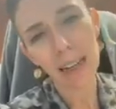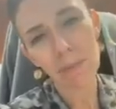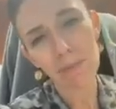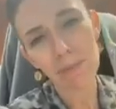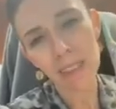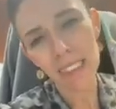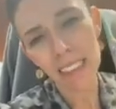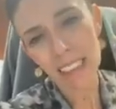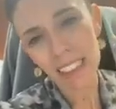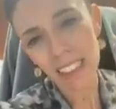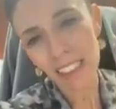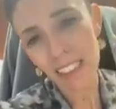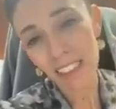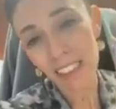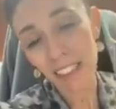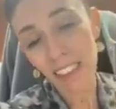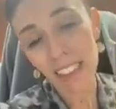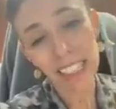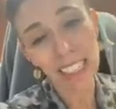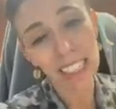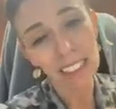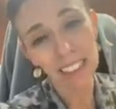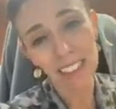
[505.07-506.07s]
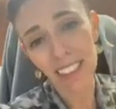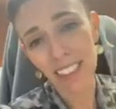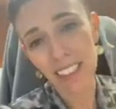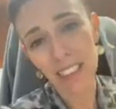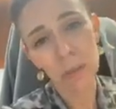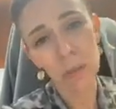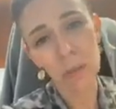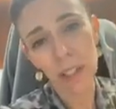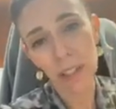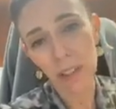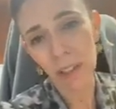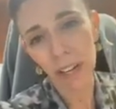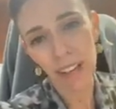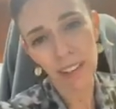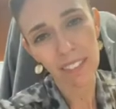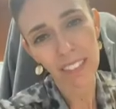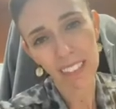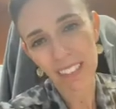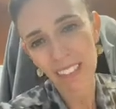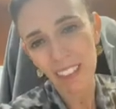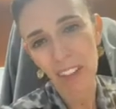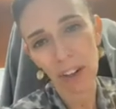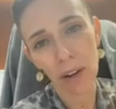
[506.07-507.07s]
stick to the areas where you're
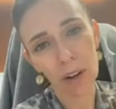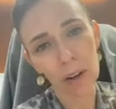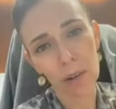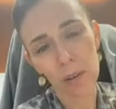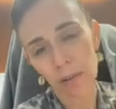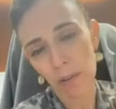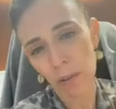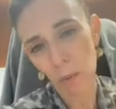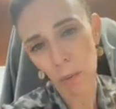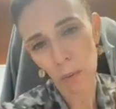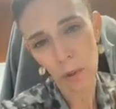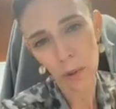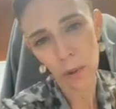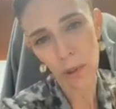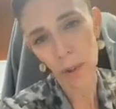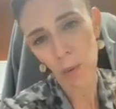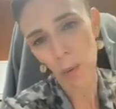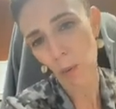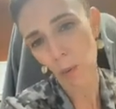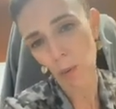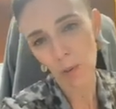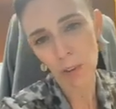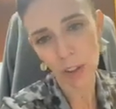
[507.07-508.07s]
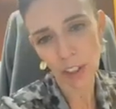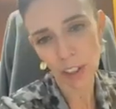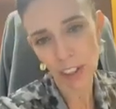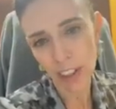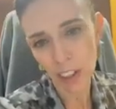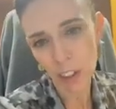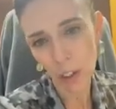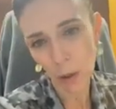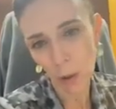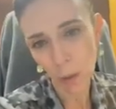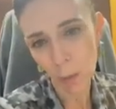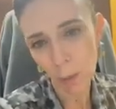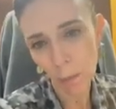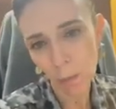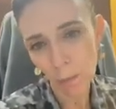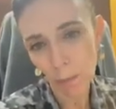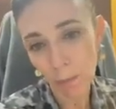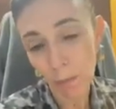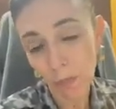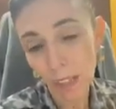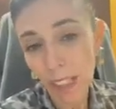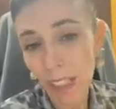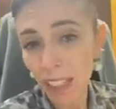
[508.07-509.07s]
having to go for work or for school.
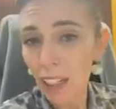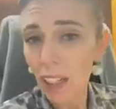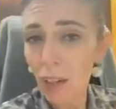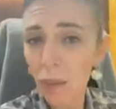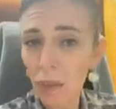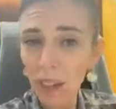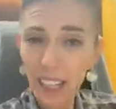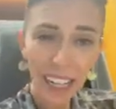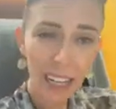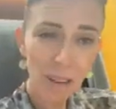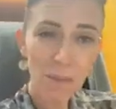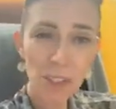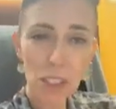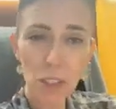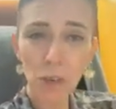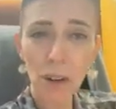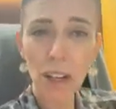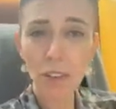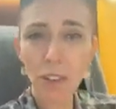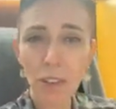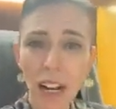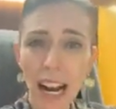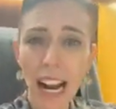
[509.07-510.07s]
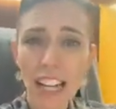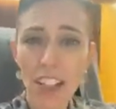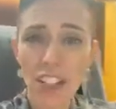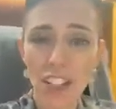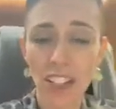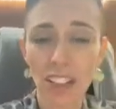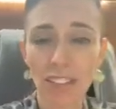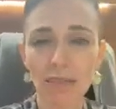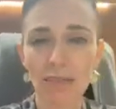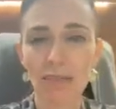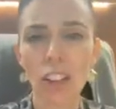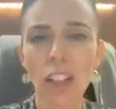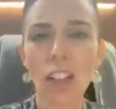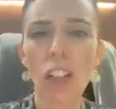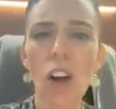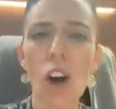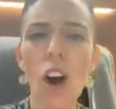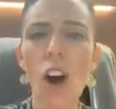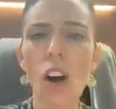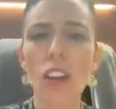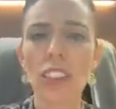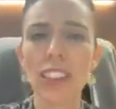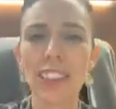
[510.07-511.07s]
When it comes to recreation,
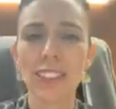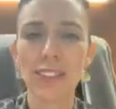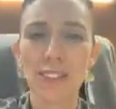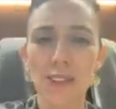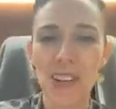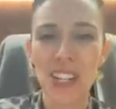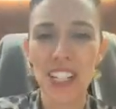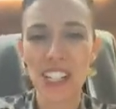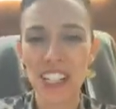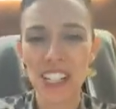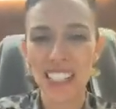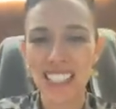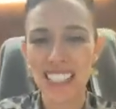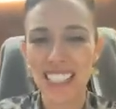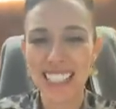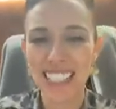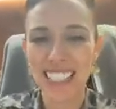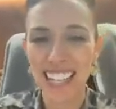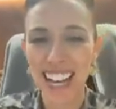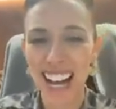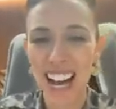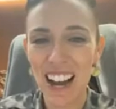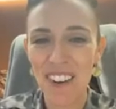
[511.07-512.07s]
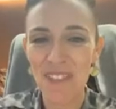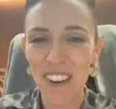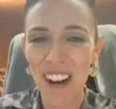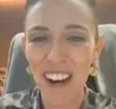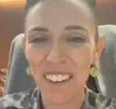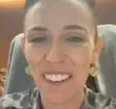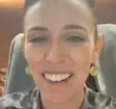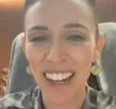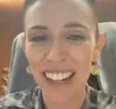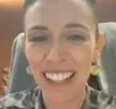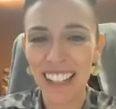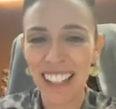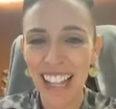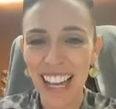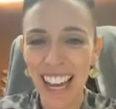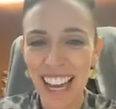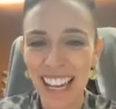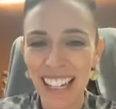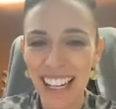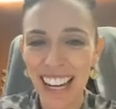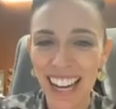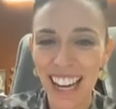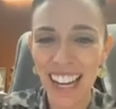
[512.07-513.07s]
lots of questions around
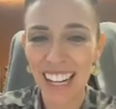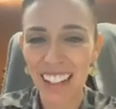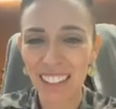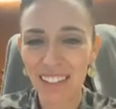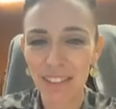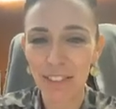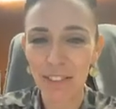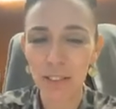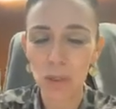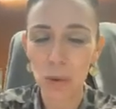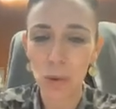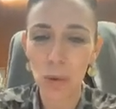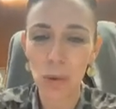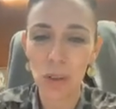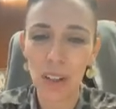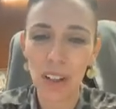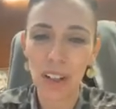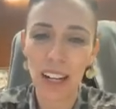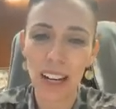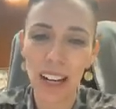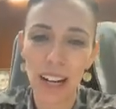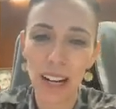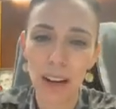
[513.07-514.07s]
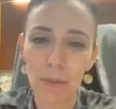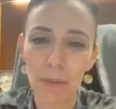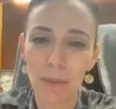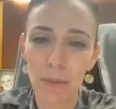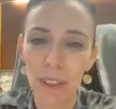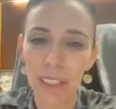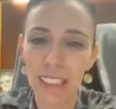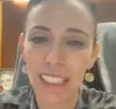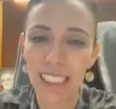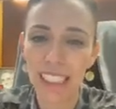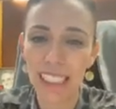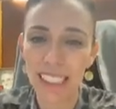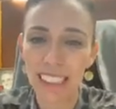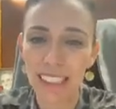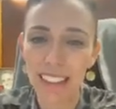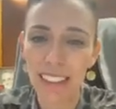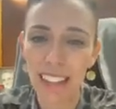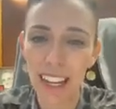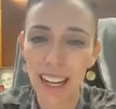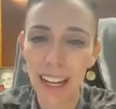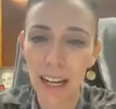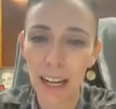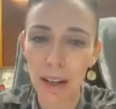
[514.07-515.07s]
that, and for
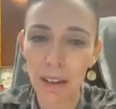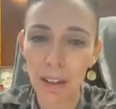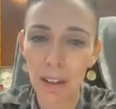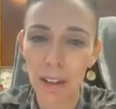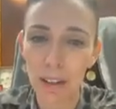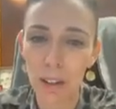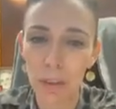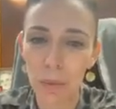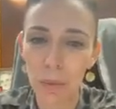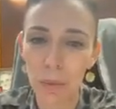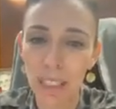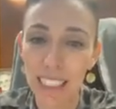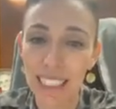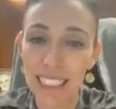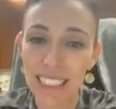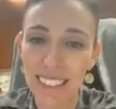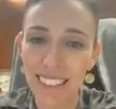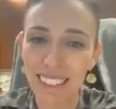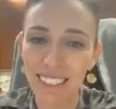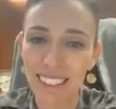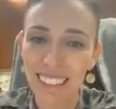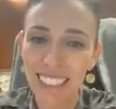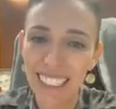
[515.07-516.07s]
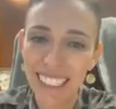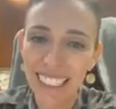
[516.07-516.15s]
really good reason.